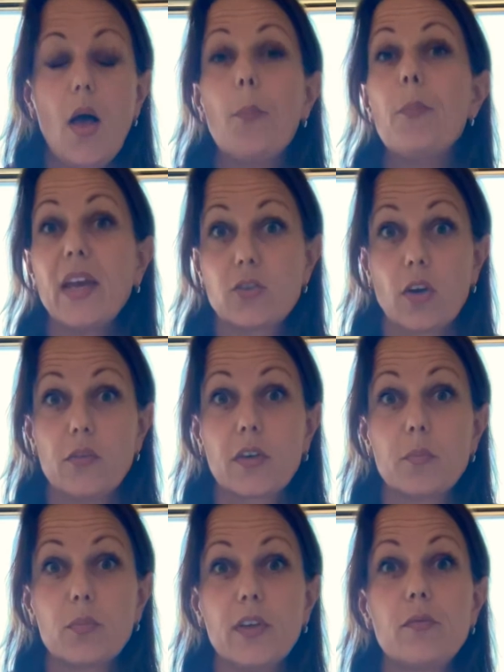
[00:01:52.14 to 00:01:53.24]
make sure you
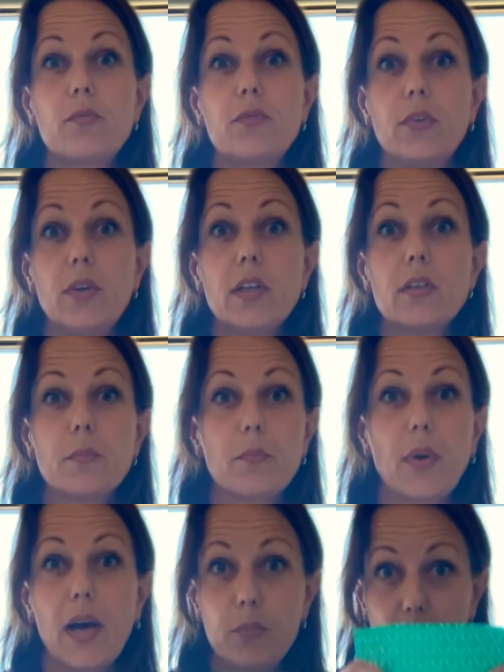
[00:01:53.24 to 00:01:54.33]
can breathe through it
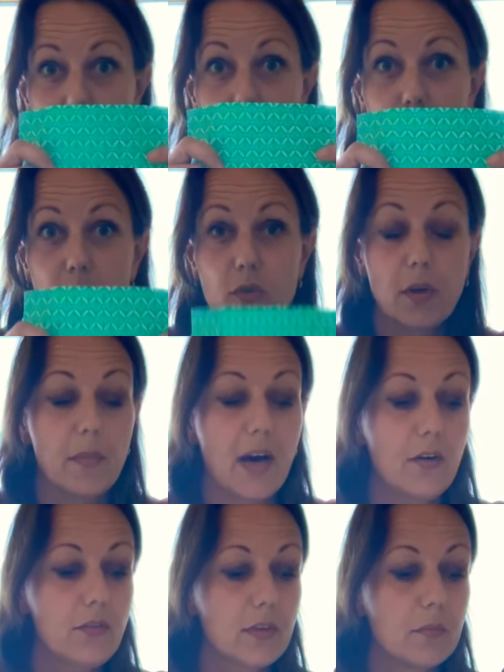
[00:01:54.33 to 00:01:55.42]
by putting it up to your
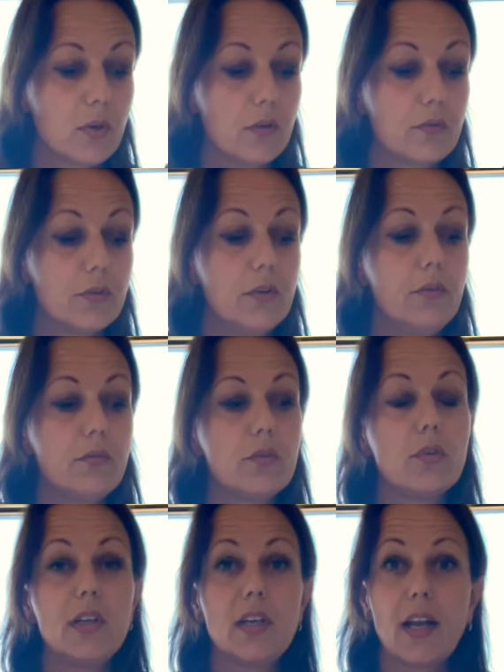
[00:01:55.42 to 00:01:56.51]
mouth and blow through.
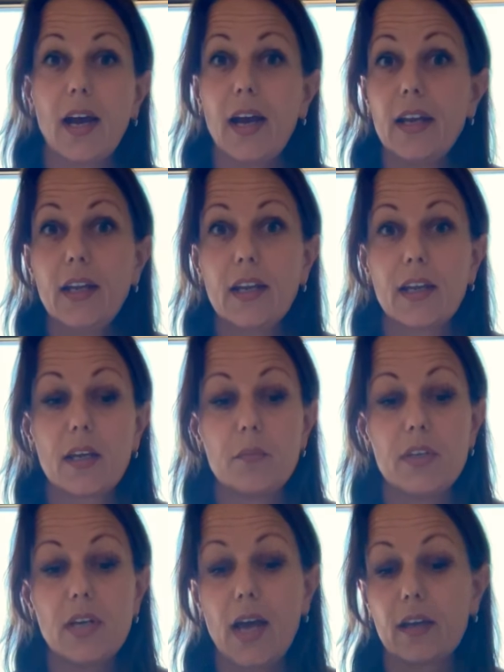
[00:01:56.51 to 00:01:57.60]
You need a lining. It can
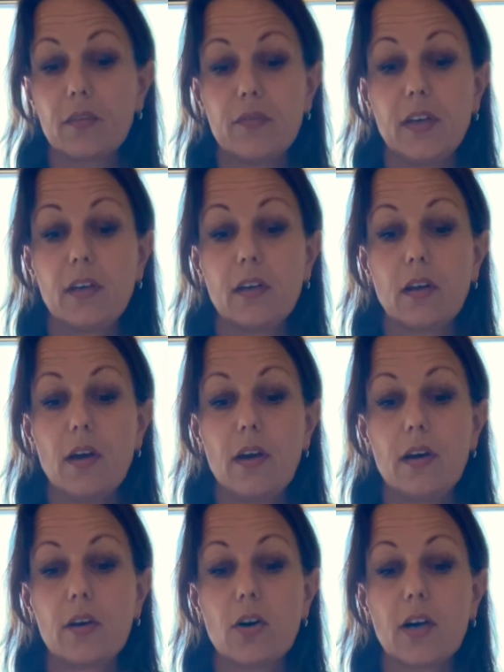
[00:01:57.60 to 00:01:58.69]
be like a thin
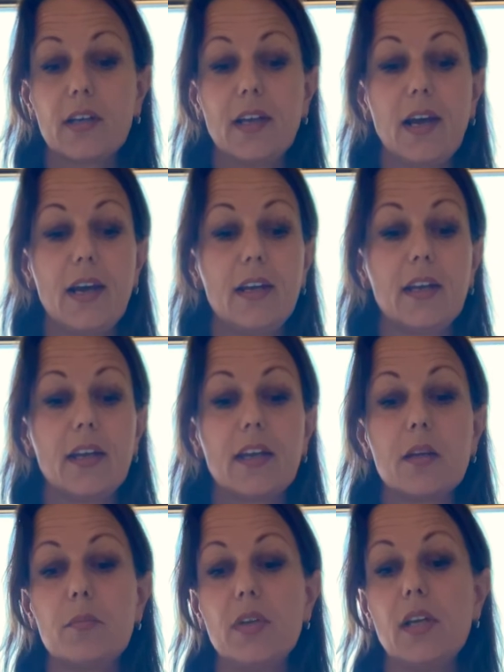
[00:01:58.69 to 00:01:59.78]
cotton lining. It
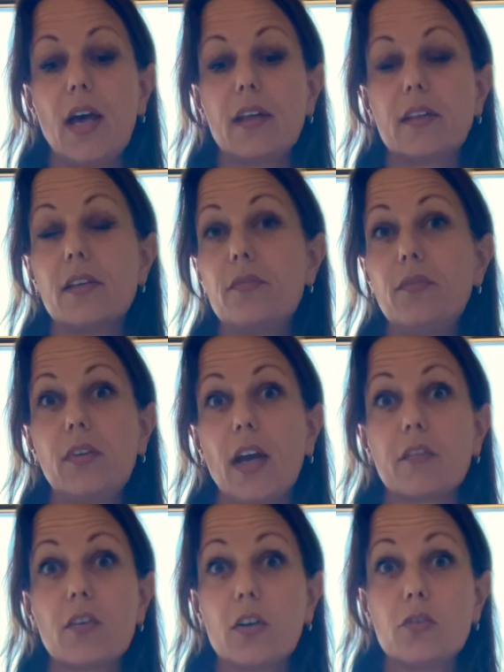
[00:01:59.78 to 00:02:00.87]
can be like the
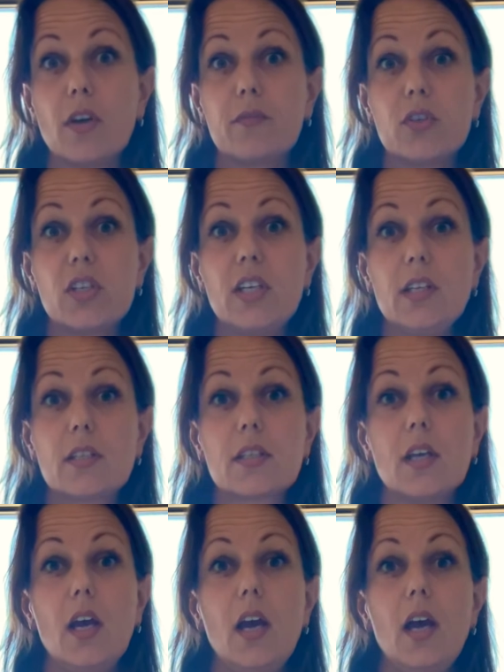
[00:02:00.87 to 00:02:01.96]
kind of cotton you have for sheets.
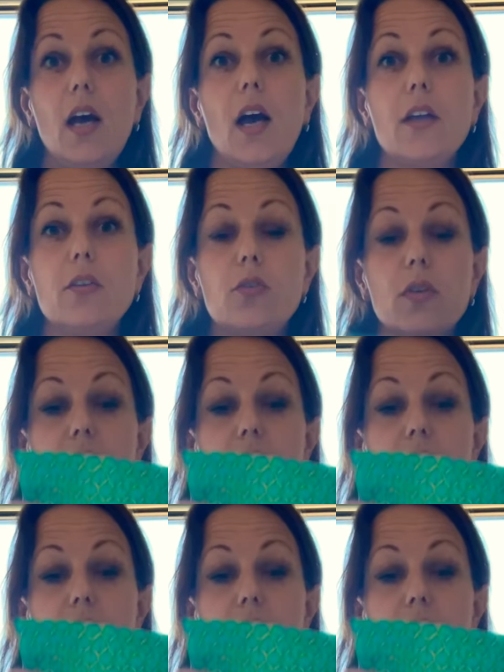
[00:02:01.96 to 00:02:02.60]
And you do a